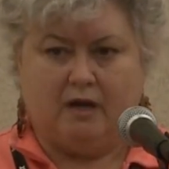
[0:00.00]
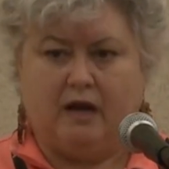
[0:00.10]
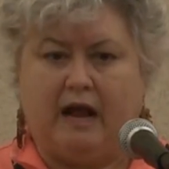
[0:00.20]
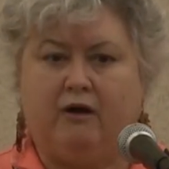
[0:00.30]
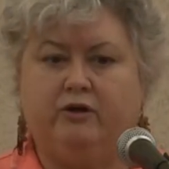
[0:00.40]

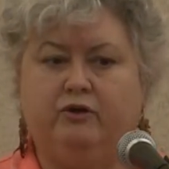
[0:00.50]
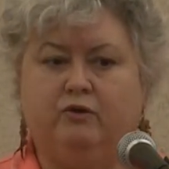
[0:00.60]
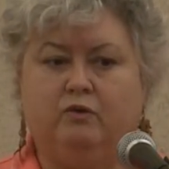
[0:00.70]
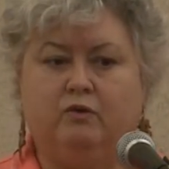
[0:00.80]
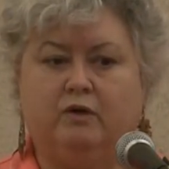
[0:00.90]
How do
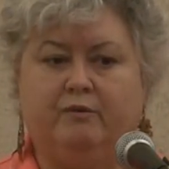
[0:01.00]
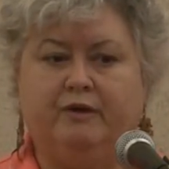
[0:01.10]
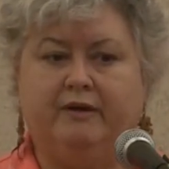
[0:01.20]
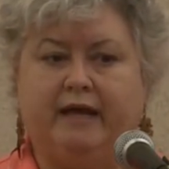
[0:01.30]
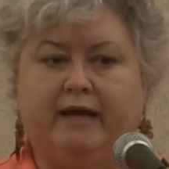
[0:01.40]
you
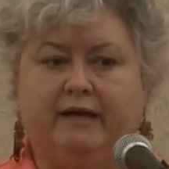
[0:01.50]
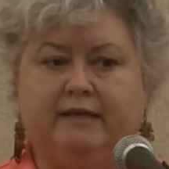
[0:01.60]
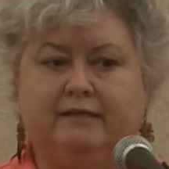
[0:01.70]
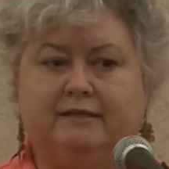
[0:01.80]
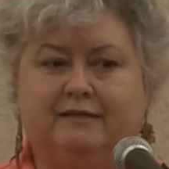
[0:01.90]

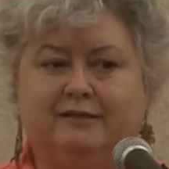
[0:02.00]
communicate